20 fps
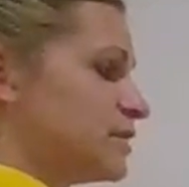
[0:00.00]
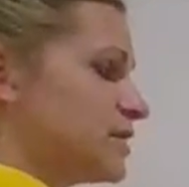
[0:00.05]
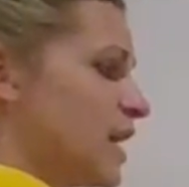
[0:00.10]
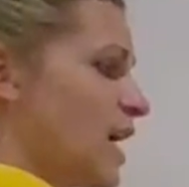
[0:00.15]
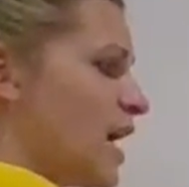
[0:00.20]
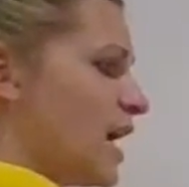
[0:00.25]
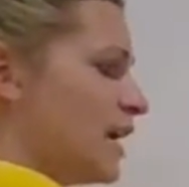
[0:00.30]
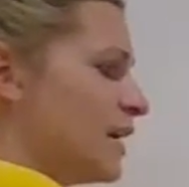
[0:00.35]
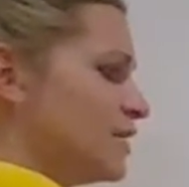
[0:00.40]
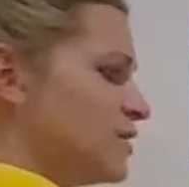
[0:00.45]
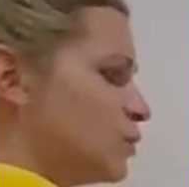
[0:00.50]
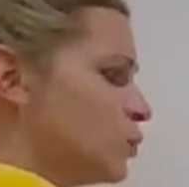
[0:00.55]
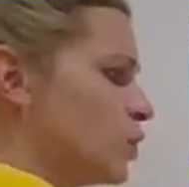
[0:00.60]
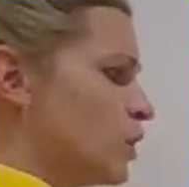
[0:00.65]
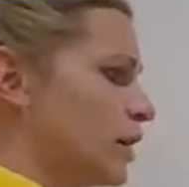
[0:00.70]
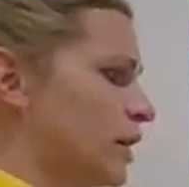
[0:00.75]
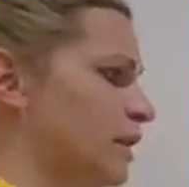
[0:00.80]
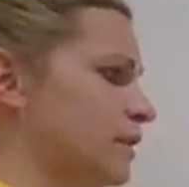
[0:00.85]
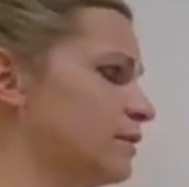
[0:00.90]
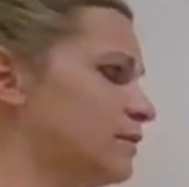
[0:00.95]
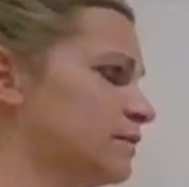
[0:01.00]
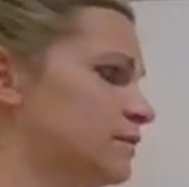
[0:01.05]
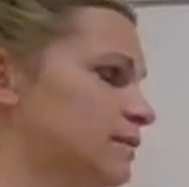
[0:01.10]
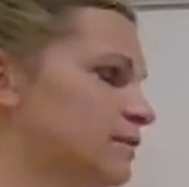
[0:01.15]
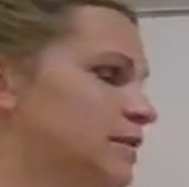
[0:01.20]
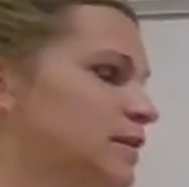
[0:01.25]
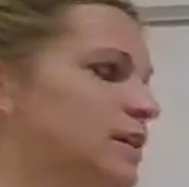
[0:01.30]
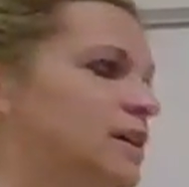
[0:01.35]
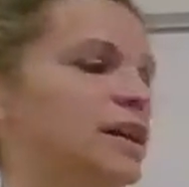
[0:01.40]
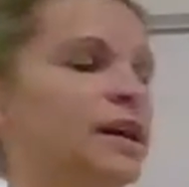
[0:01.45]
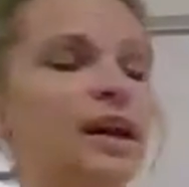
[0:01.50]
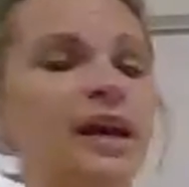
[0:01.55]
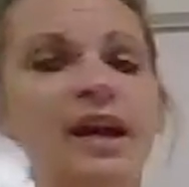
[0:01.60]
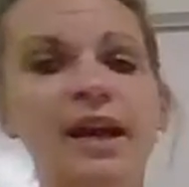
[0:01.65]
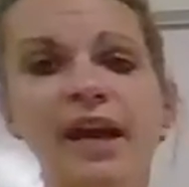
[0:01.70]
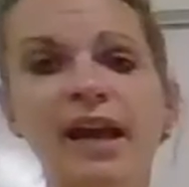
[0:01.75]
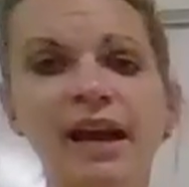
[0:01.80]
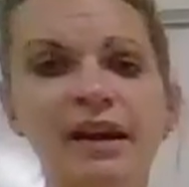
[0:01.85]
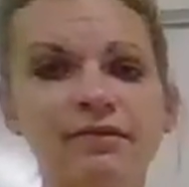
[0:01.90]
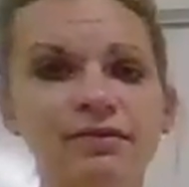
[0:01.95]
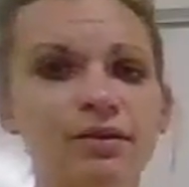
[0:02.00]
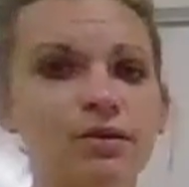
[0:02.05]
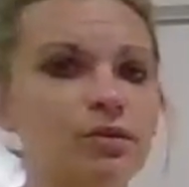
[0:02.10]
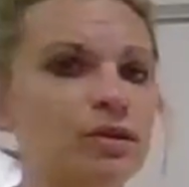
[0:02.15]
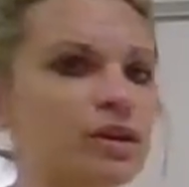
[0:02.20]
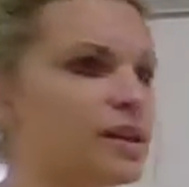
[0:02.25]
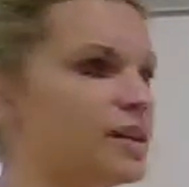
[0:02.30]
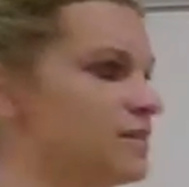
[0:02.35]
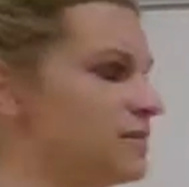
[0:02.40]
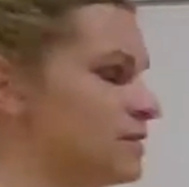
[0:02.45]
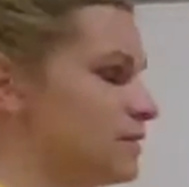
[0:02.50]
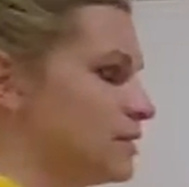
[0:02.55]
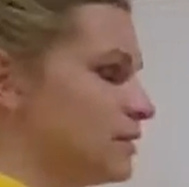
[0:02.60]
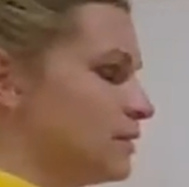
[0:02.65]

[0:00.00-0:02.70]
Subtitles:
ta is 1, a half note is